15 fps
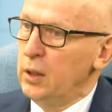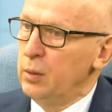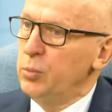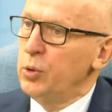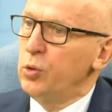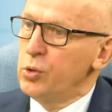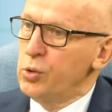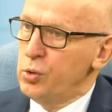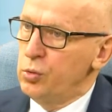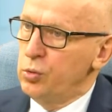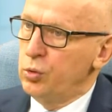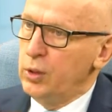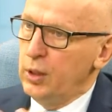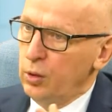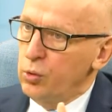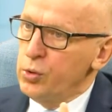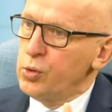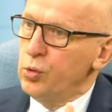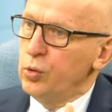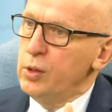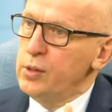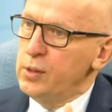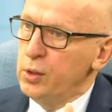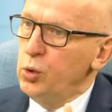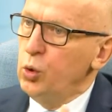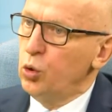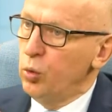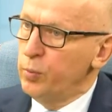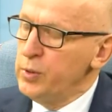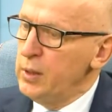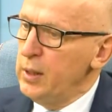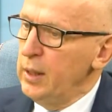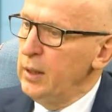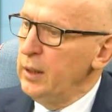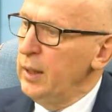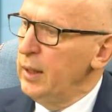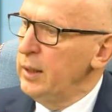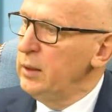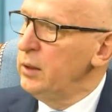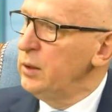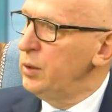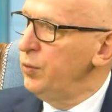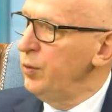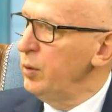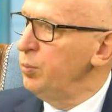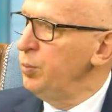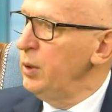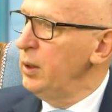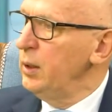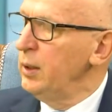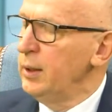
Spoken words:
because today also is a Europe's Day, and it will be